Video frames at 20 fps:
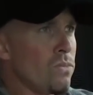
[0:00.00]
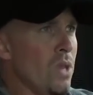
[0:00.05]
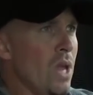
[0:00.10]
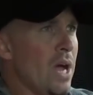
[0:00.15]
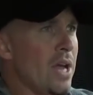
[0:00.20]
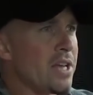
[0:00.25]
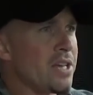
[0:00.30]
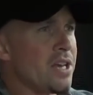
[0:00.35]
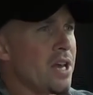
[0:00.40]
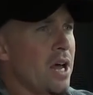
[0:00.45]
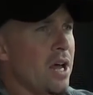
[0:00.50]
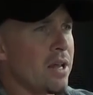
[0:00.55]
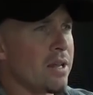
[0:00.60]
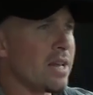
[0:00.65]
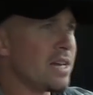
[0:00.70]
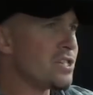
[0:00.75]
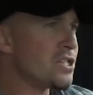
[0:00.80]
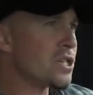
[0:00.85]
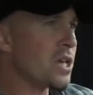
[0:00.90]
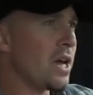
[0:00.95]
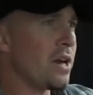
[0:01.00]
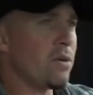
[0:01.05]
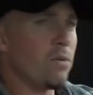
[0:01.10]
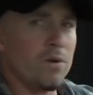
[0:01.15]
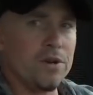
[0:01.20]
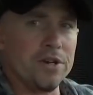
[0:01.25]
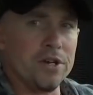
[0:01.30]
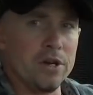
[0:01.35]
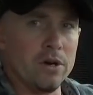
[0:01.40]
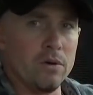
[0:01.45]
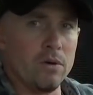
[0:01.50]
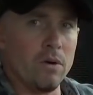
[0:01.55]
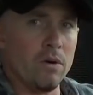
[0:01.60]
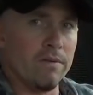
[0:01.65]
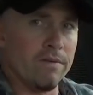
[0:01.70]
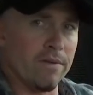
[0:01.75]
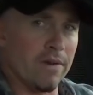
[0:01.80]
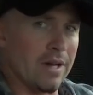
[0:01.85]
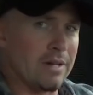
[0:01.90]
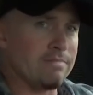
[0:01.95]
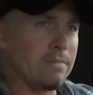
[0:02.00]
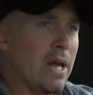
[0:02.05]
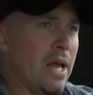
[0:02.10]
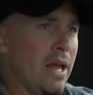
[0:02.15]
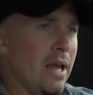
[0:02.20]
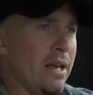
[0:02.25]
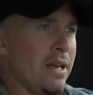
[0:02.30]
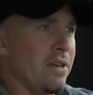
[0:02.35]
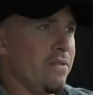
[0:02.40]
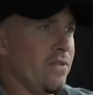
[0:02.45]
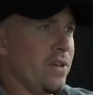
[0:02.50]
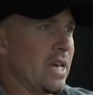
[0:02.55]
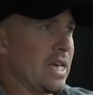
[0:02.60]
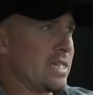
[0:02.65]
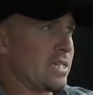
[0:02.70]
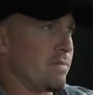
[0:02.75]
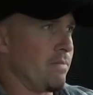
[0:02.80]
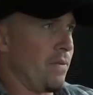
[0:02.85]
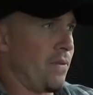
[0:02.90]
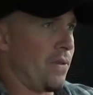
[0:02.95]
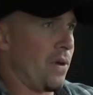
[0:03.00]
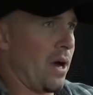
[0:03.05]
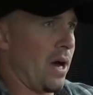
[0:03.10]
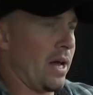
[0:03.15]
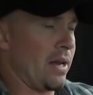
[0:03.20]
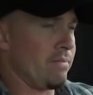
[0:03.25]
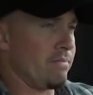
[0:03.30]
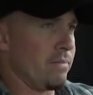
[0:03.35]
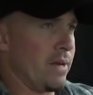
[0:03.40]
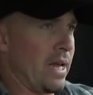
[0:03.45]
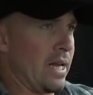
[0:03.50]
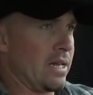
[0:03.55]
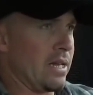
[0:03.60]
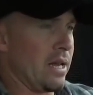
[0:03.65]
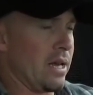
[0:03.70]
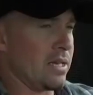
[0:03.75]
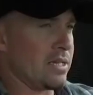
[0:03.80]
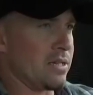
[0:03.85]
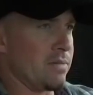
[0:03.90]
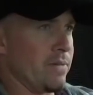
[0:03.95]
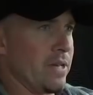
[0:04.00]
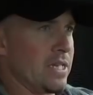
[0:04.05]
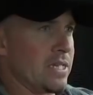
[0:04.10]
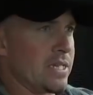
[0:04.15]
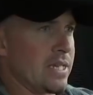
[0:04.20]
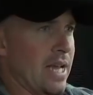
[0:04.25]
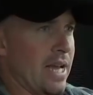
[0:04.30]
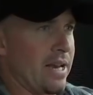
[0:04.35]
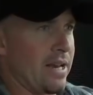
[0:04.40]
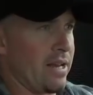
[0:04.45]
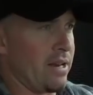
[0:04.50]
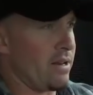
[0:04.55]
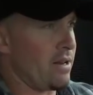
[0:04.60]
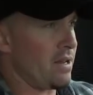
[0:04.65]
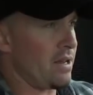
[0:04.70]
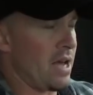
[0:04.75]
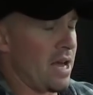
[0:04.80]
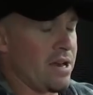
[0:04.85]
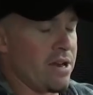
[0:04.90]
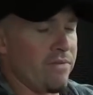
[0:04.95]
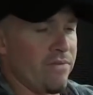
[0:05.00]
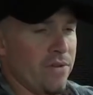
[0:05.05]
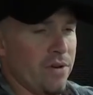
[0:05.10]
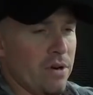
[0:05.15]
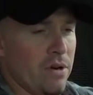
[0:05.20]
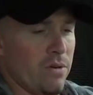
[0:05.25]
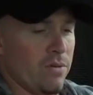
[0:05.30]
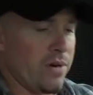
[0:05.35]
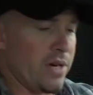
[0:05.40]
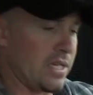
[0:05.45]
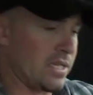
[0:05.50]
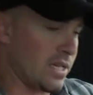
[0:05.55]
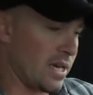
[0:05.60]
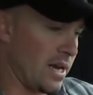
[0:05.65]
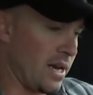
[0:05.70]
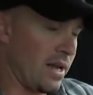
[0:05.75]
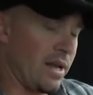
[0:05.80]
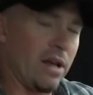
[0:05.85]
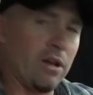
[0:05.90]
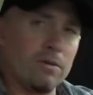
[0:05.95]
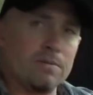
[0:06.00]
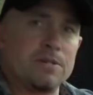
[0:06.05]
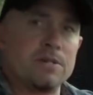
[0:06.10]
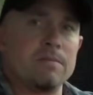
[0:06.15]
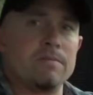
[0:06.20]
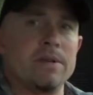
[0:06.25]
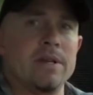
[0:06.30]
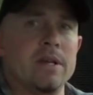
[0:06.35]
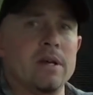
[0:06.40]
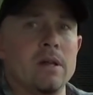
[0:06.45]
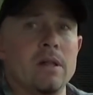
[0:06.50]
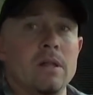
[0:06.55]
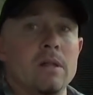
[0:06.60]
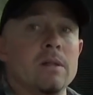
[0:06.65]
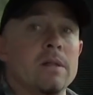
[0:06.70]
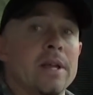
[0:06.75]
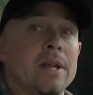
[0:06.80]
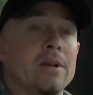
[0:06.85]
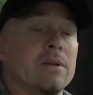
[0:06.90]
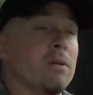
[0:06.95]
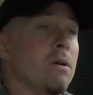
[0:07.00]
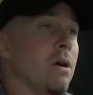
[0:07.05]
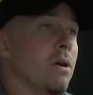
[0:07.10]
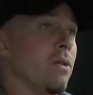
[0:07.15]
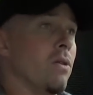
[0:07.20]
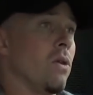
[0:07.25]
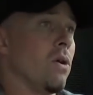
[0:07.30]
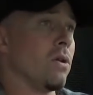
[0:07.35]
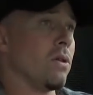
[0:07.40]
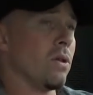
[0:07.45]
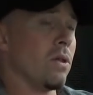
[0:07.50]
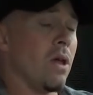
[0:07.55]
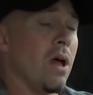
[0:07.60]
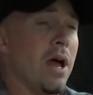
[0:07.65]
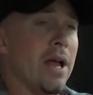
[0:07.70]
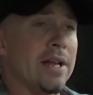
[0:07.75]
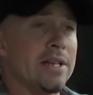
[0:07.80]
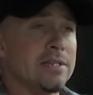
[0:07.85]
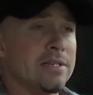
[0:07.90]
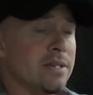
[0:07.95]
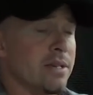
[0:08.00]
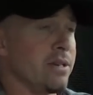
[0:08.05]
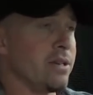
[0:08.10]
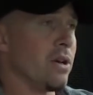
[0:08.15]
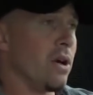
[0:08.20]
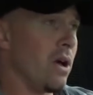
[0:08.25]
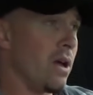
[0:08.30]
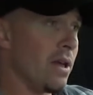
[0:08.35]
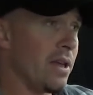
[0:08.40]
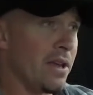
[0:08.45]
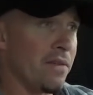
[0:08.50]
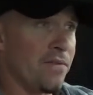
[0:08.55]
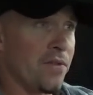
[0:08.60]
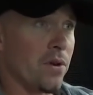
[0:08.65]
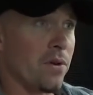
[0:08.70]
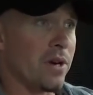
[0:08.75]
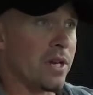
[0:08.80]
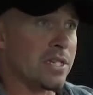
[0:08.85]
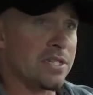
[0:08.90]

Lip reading: I just kind of wanted to go over it, give you guys some thought and some insight, and I never know when it's going to help somebody out later on along the lines, and if they're in a